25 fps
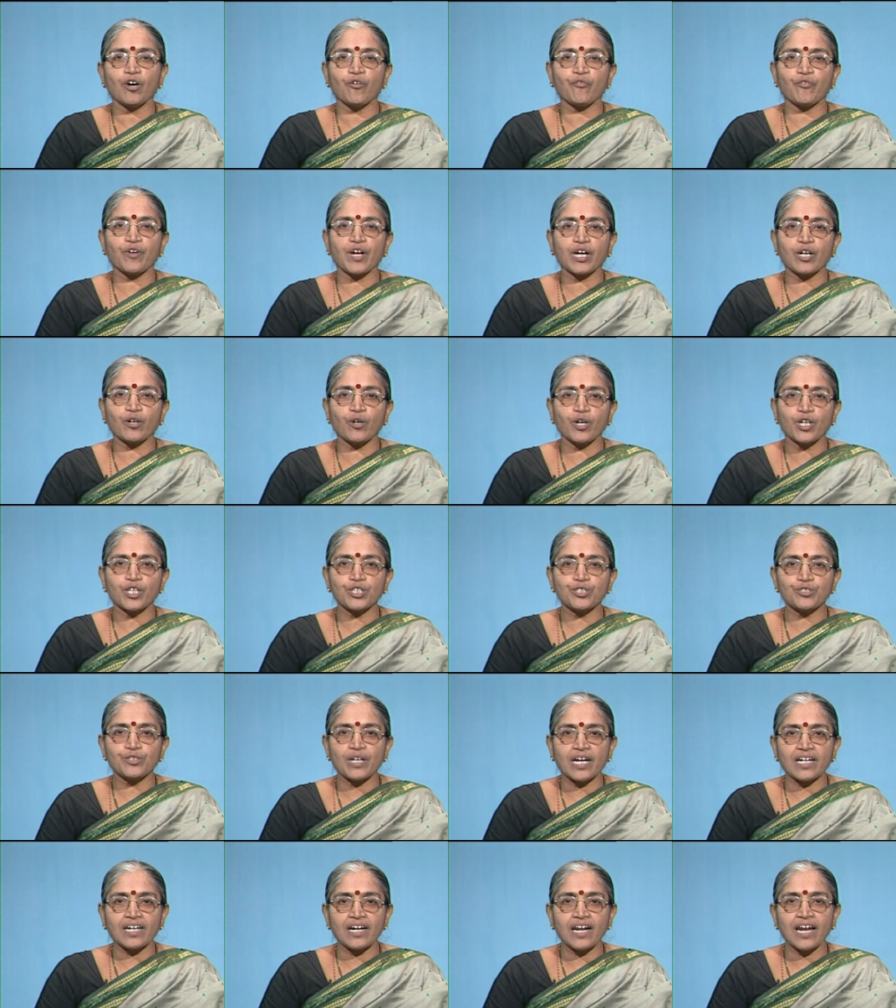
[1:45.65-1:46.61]
we are going
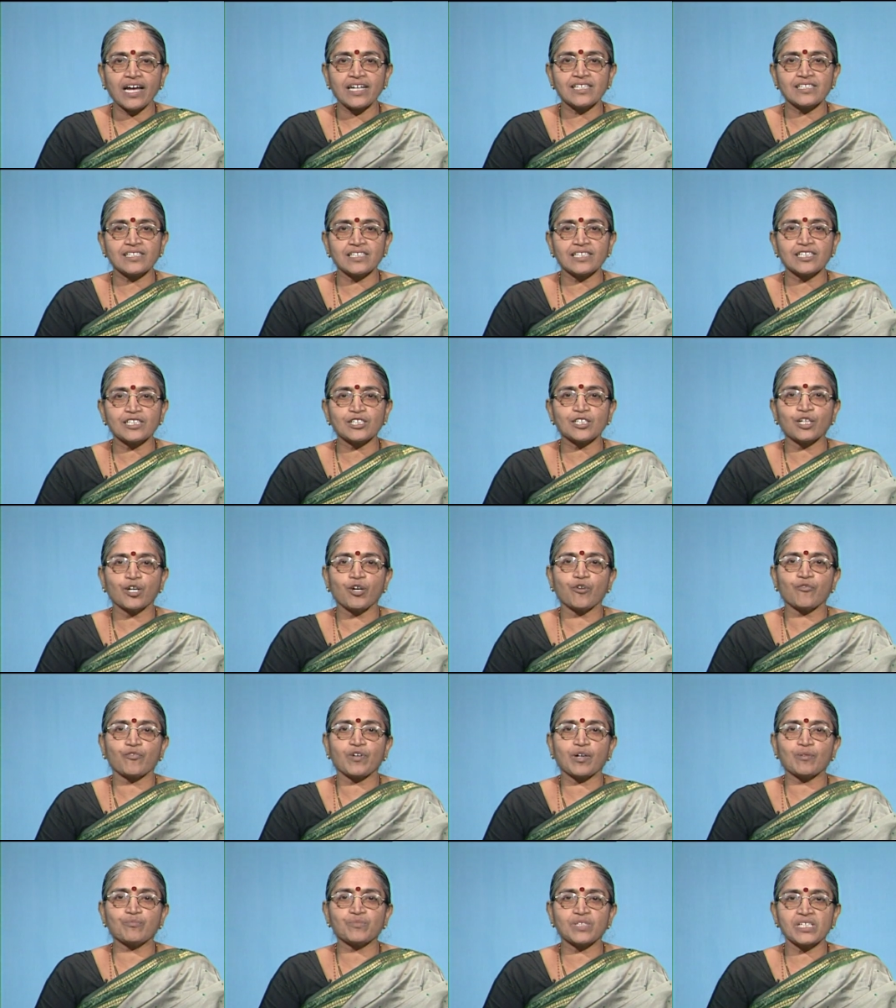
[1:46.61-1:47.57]
to analyze it
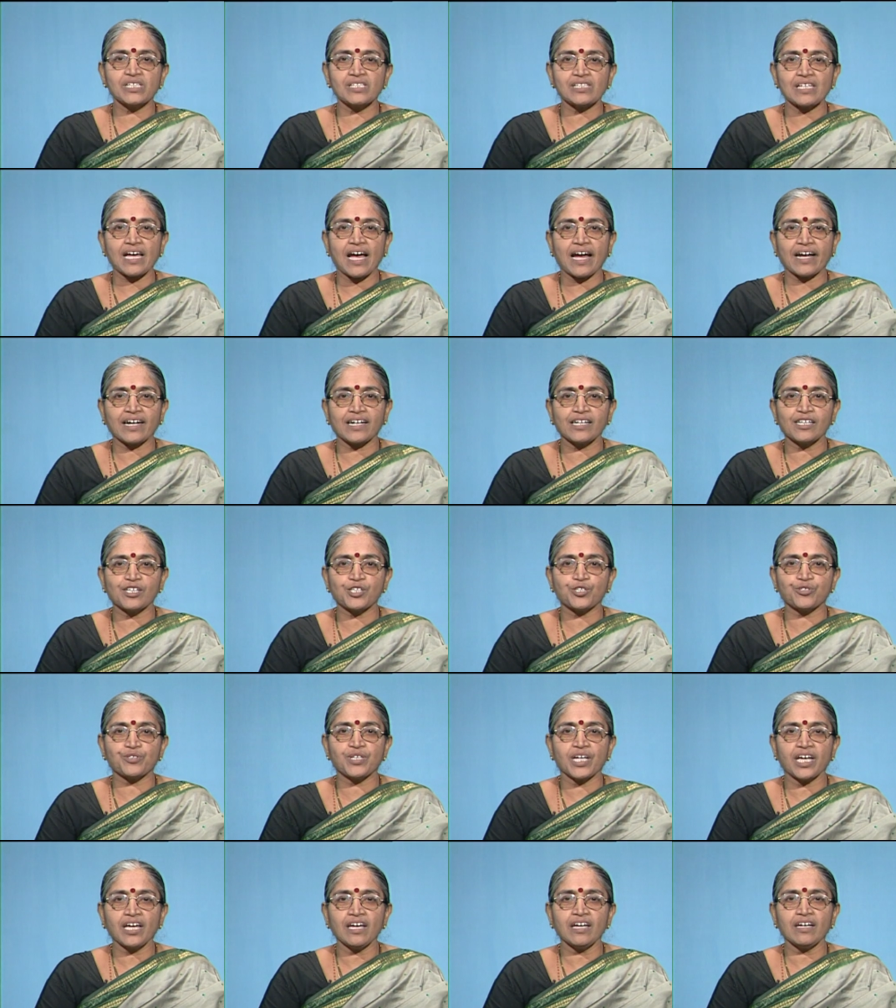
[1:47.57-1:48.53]
from this angle
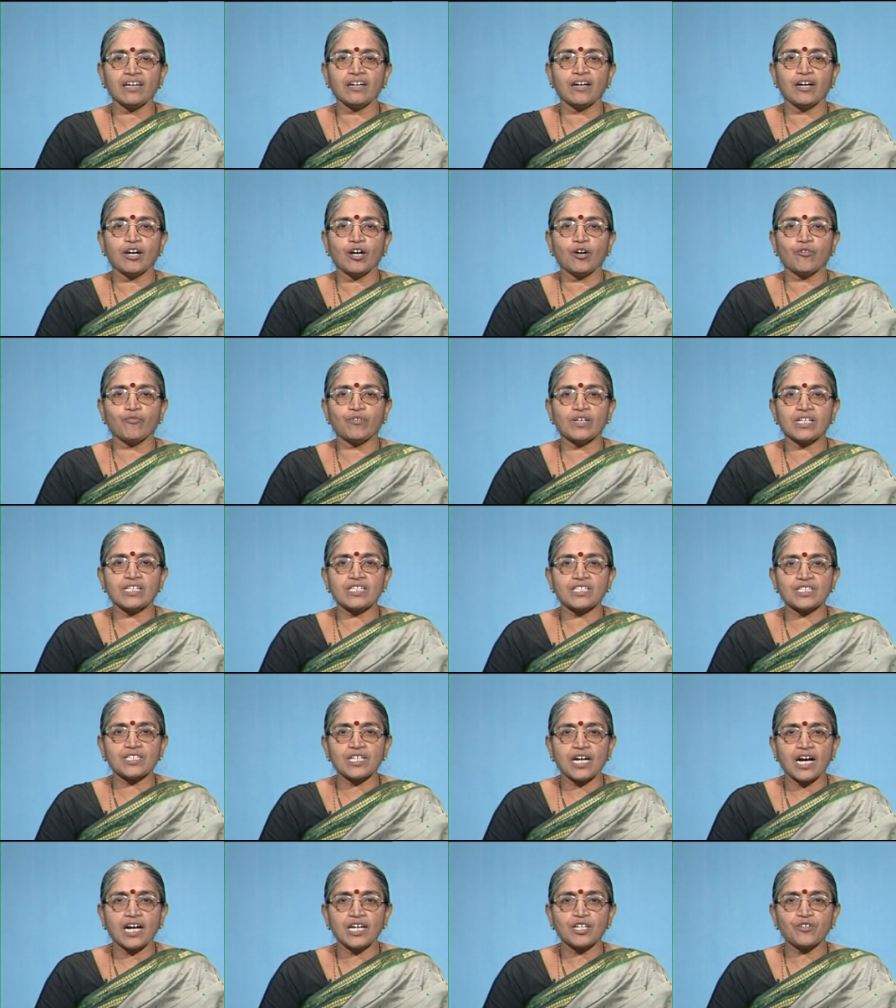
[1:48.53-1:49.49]
today we will
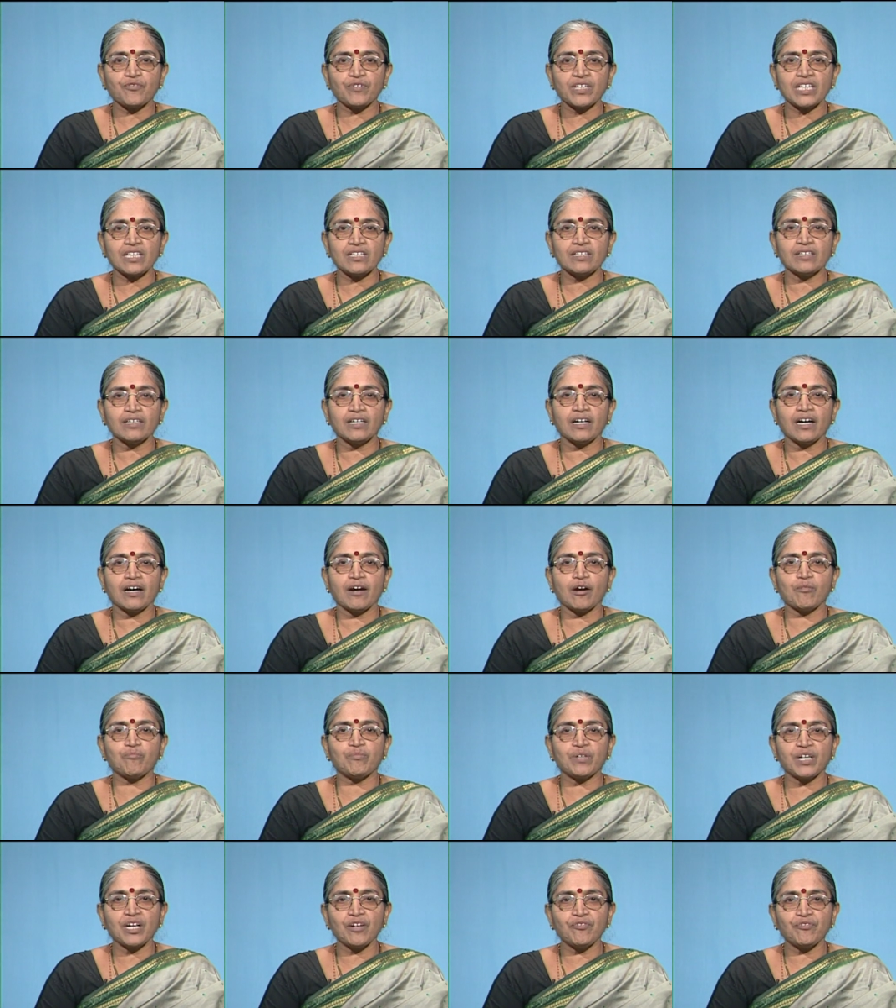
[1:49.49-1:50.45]
start with a
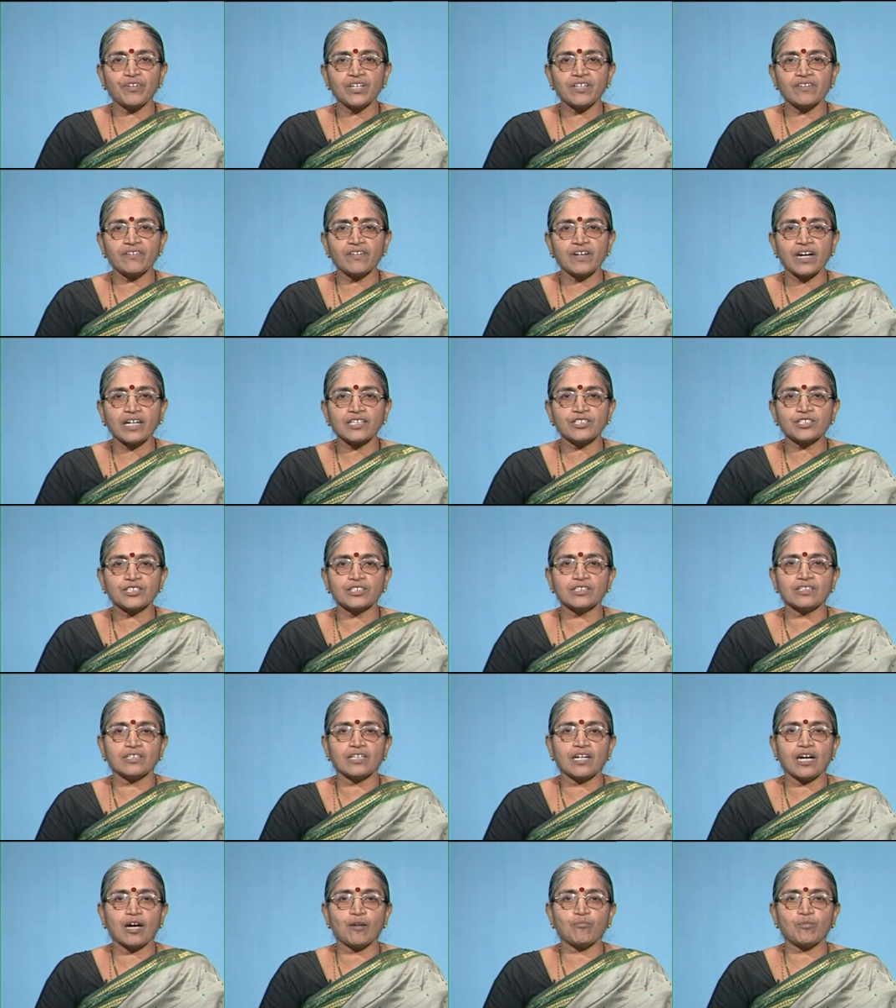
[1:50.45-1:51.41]
brief
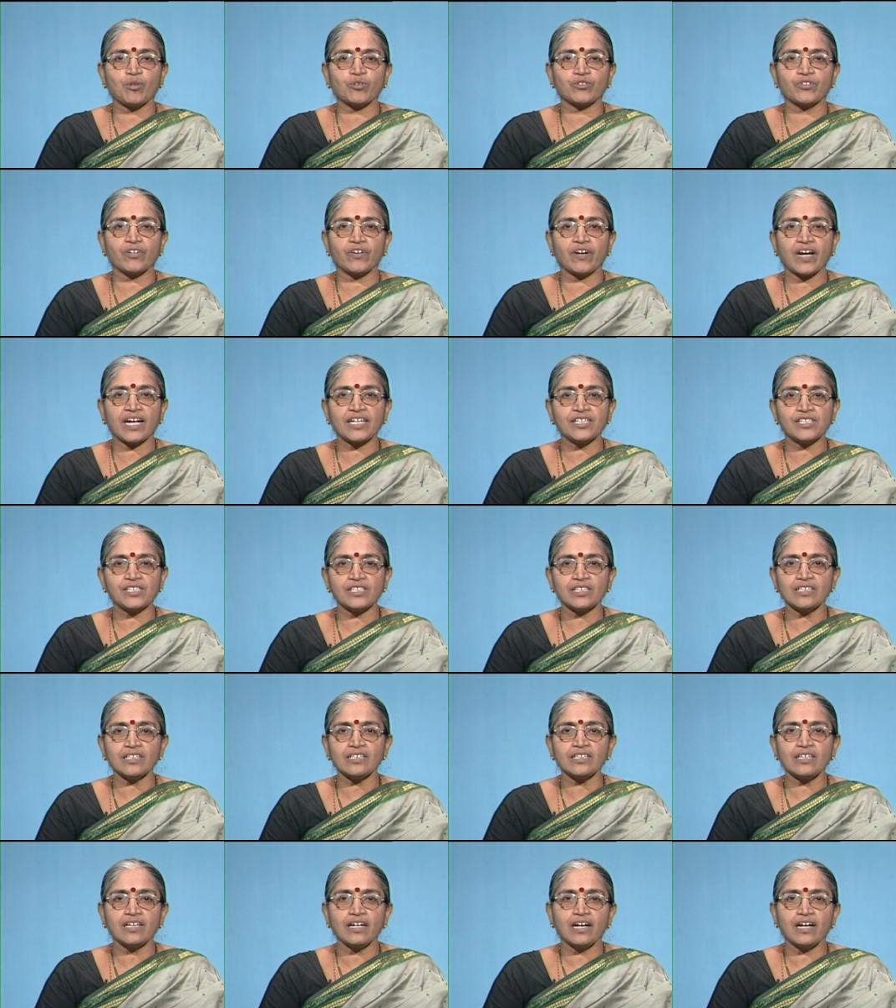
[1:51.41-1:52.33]
introduction about the writer,